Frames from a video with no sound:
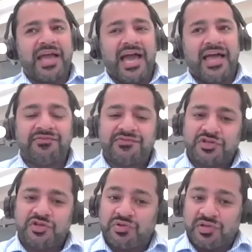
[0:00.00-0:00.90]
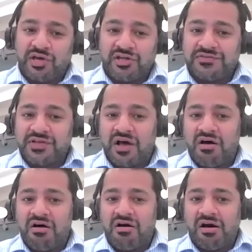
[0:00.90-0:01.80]
and two-thirds
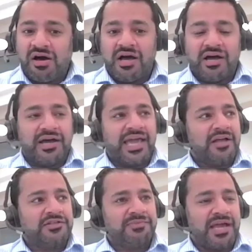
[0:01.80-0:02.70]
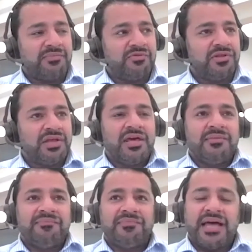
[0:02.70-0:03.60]
are account payable.
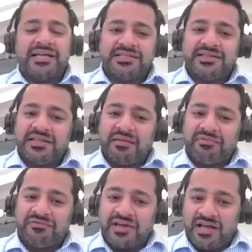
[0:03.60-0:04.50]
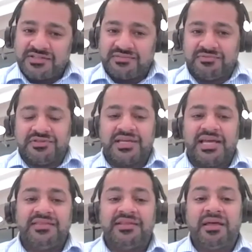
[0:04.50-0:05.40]
That's in the number of customers.
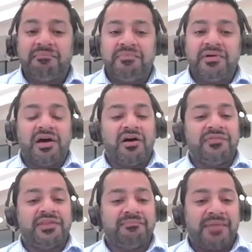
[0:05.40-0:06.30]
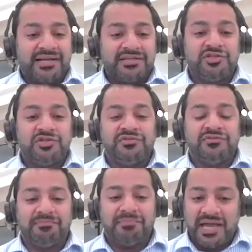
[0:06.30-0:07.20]
In the number on the magnitude
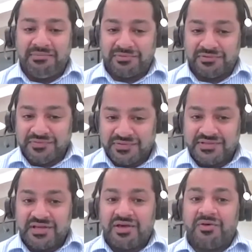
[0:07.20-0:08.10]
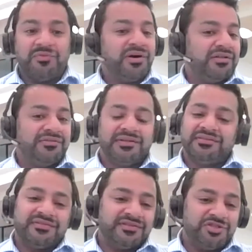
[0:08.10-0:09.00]
of the payments, well,
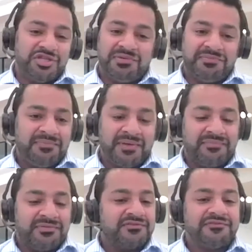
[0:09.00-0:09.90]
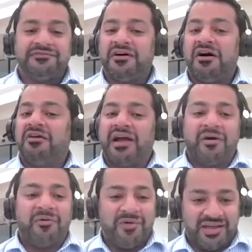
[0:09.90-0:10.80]
the GPP payments far
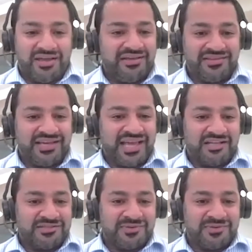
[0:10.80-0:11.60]
outweigh the accounts